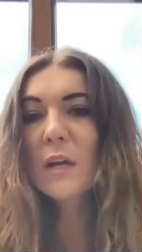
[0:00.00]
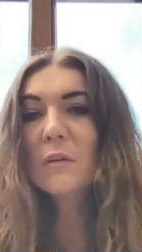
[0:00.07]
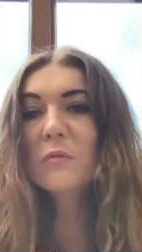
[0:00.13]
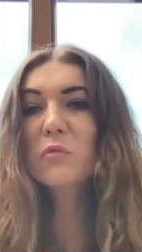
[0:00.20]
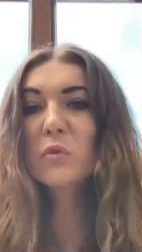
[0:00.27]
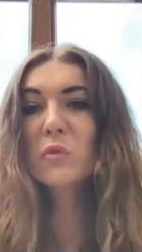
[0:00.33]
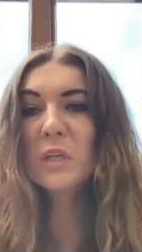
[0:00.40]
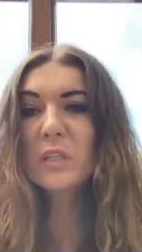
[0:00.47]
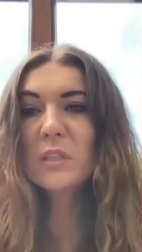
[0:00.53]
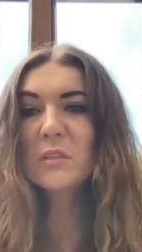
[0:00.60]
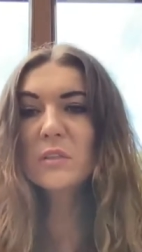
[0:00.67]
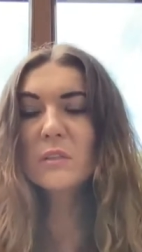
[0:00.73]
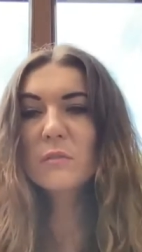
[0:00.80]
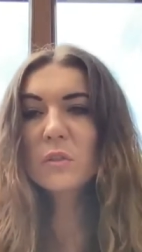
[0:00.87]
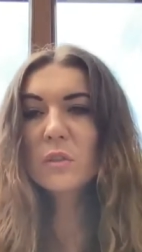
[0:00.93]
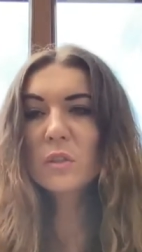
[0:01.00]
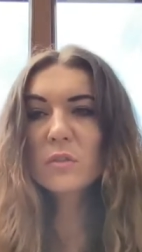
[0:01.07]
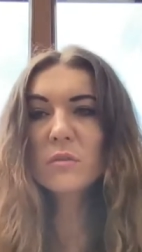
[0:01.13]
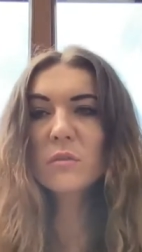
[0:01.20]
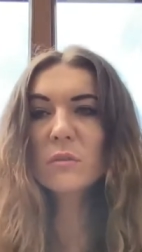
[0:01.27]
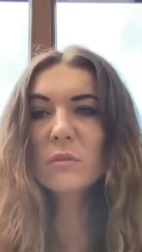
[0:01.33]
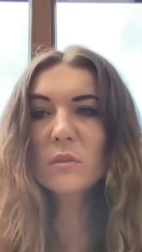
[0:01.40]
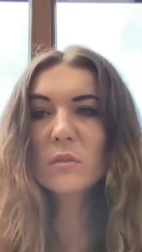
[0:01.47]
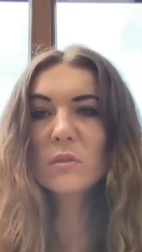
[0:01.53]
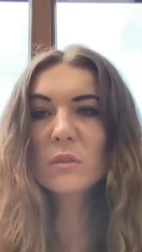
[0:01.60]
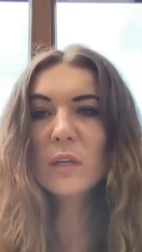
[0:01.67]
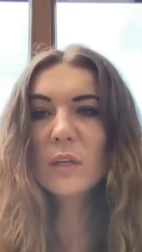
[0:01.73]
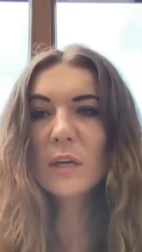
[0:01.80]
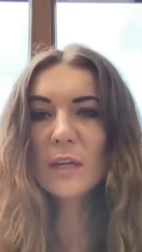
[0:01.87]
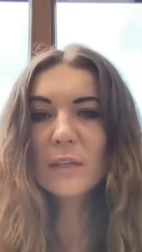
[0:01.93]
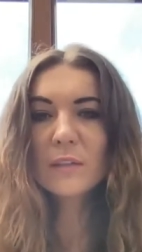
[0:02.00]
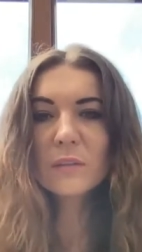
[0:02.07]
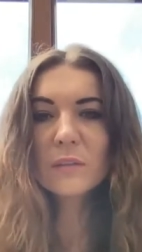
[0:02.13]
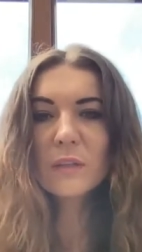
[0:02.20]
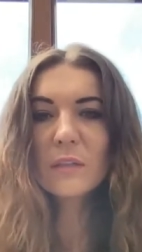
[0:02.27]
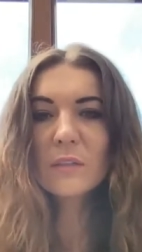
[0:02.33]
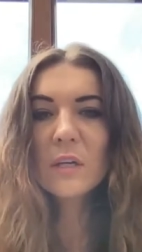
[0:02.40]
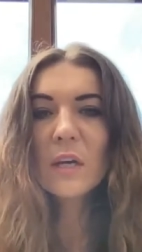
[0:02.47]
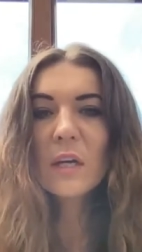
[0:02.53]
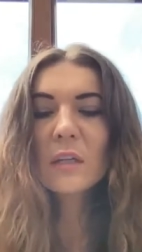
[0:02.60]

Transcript: and for 87 years old it's like like excellent.